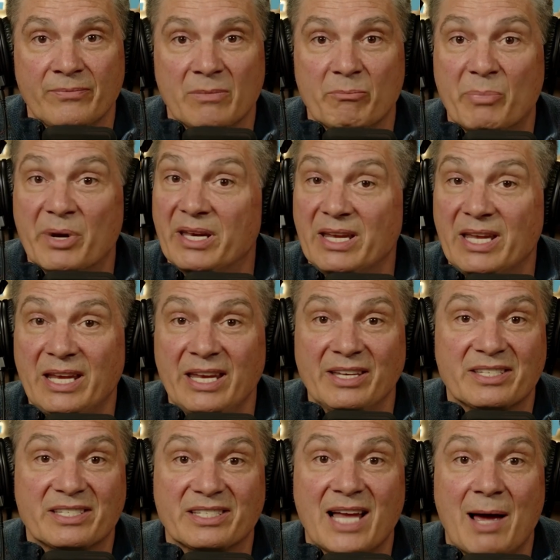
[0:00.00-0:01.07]
But he didn't
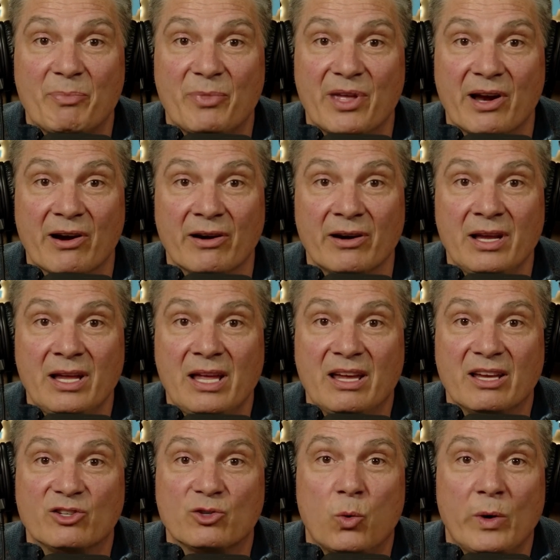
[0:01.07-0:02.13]
stop there.
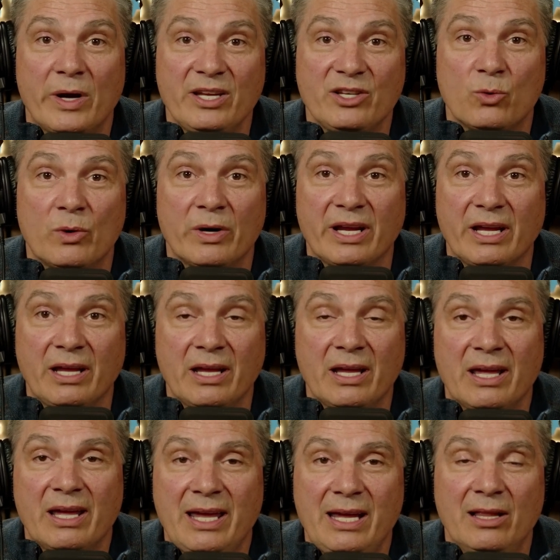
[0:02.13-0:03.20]
In 2020,
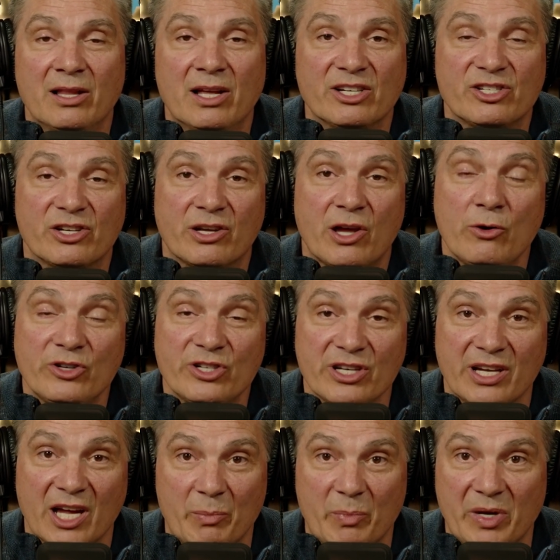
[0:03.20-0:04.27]
he launched a coaching
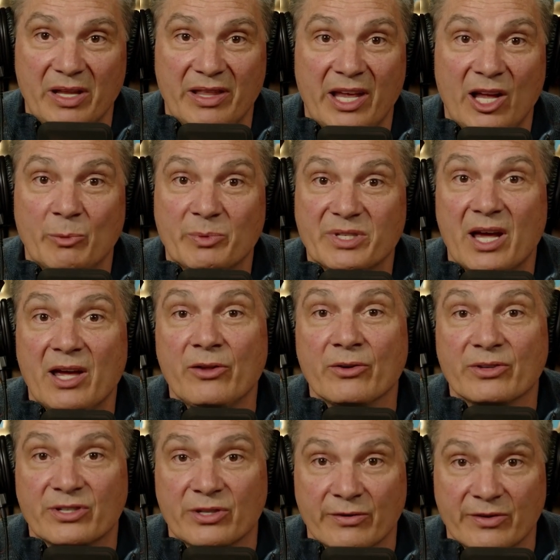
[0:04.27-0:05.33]
company that helps other
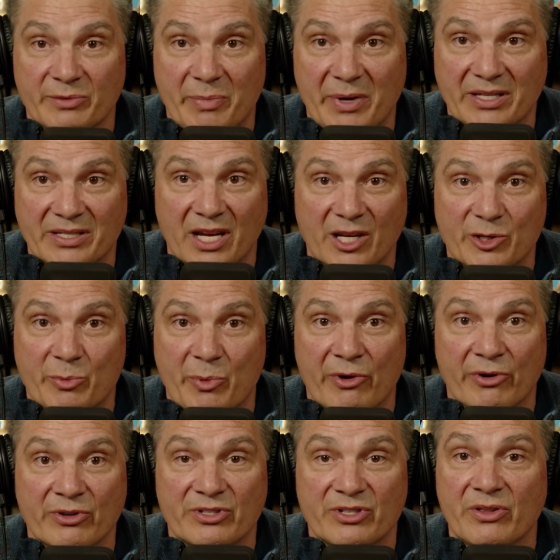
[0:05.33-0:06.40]
service-based
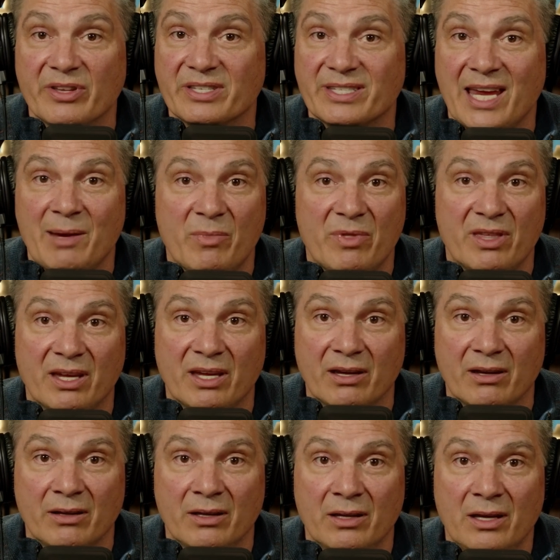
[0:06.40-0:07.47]
entrepreneurs do the same thing,
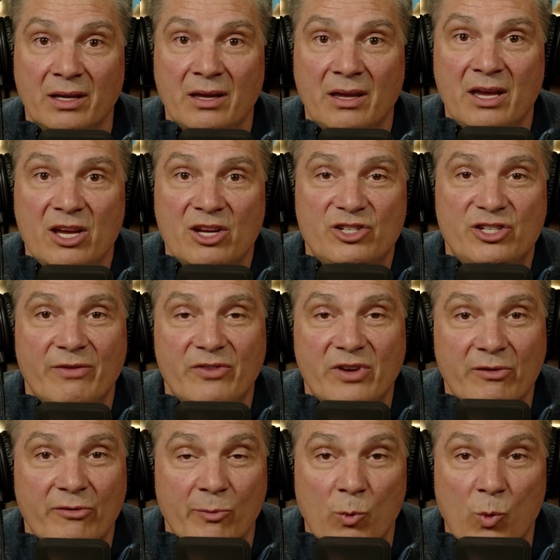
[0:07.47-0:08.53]
shifting
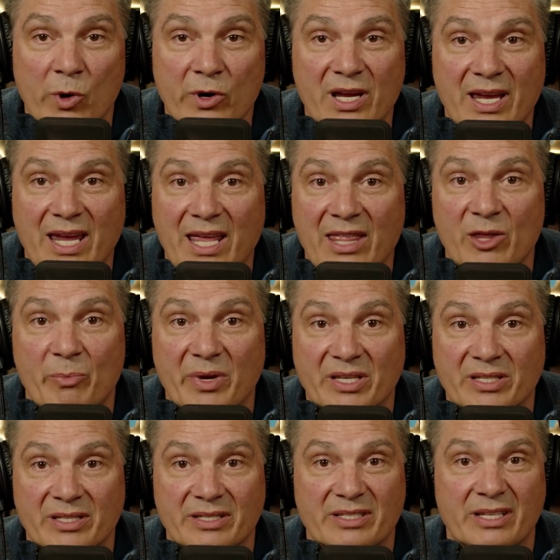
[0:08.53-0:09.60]
from working in the
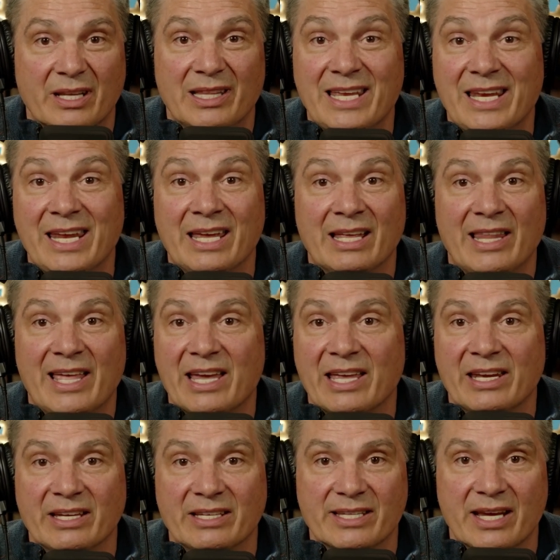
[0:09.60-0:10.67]
business to leading it like an
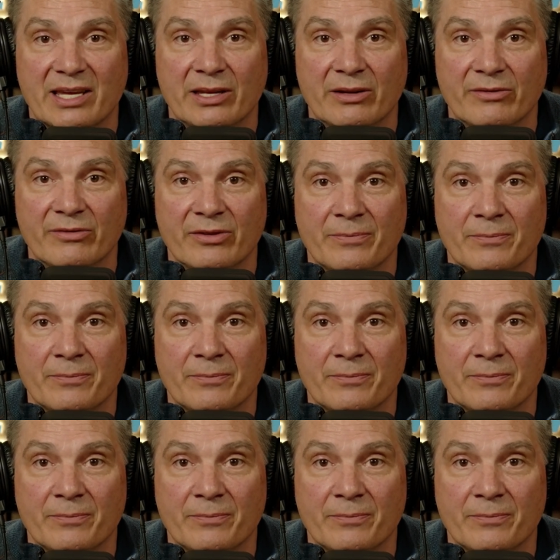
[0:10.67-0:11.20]
executive.